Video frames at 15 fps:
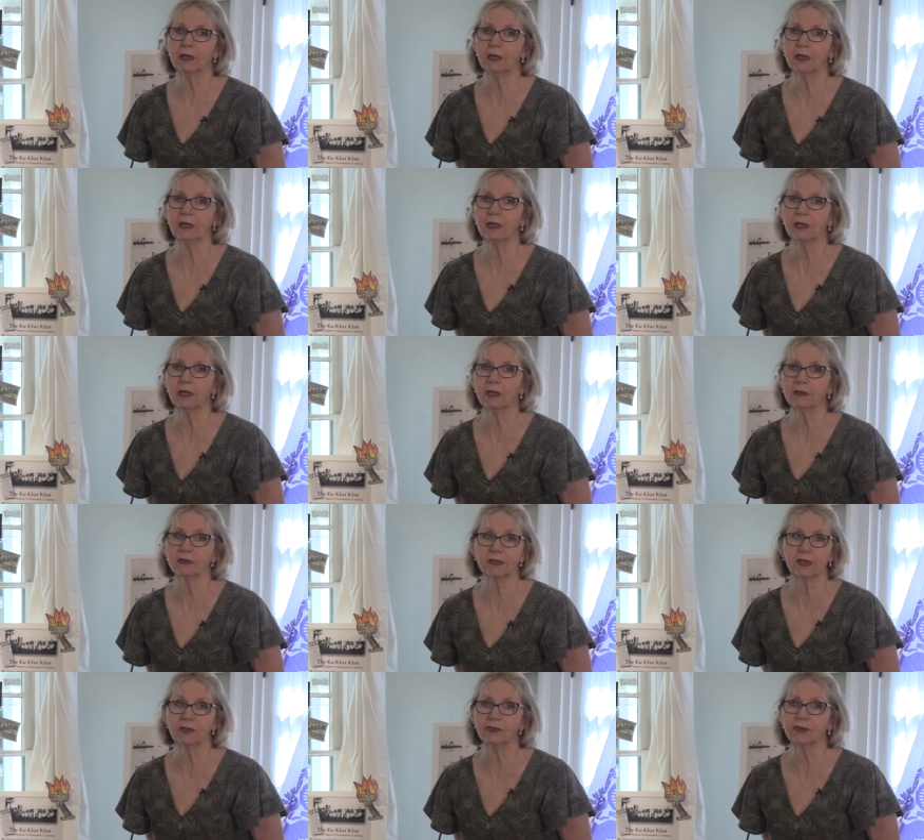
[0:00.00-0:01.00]
any
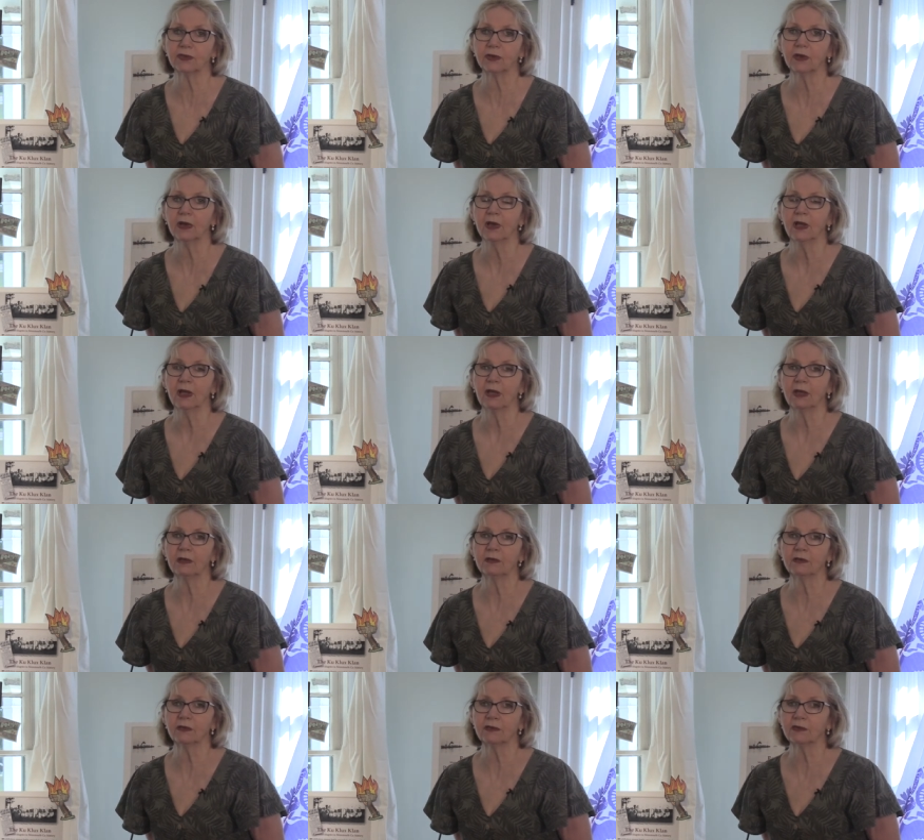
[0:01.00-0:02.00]
censure
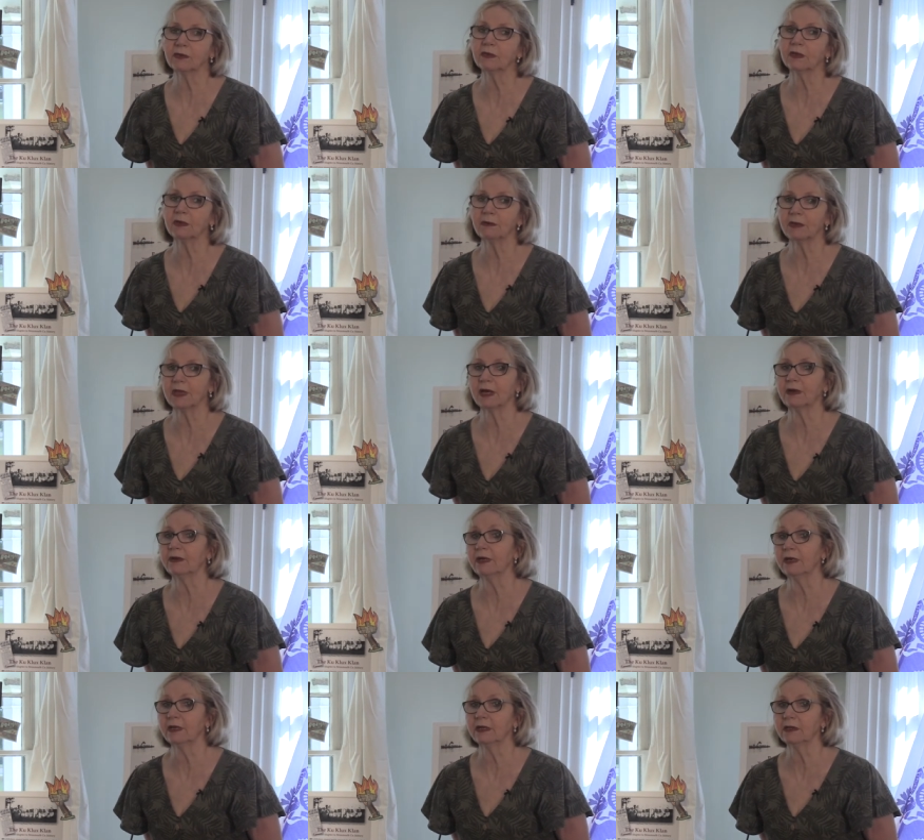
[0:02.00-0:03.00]
and certainly
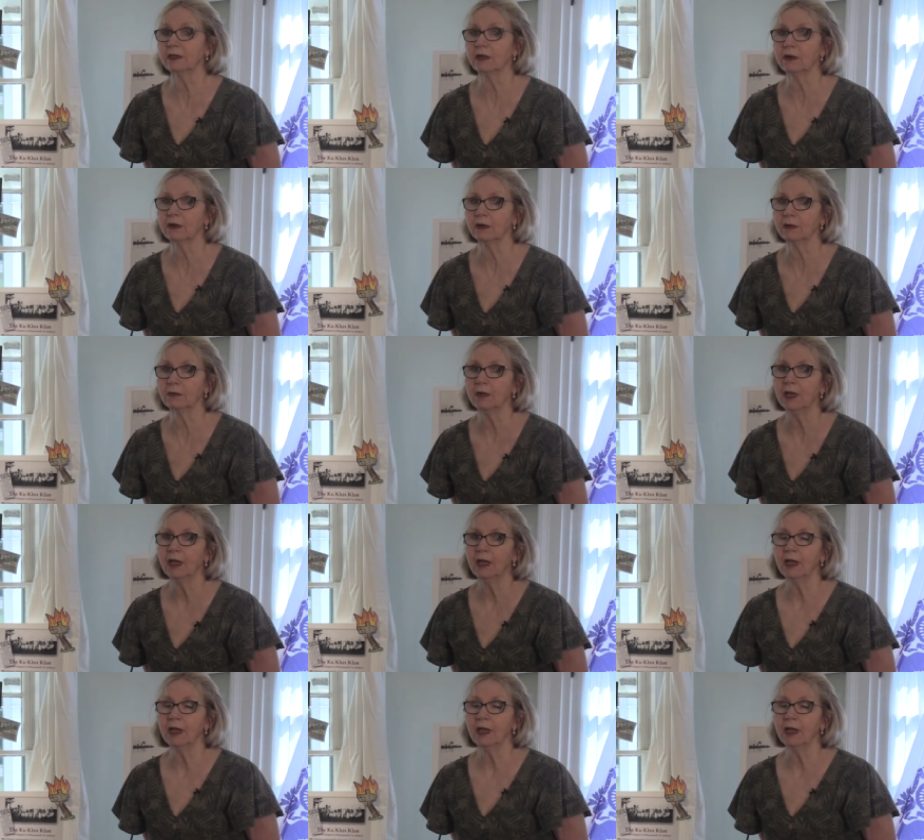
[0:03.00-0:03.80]
without any alarm.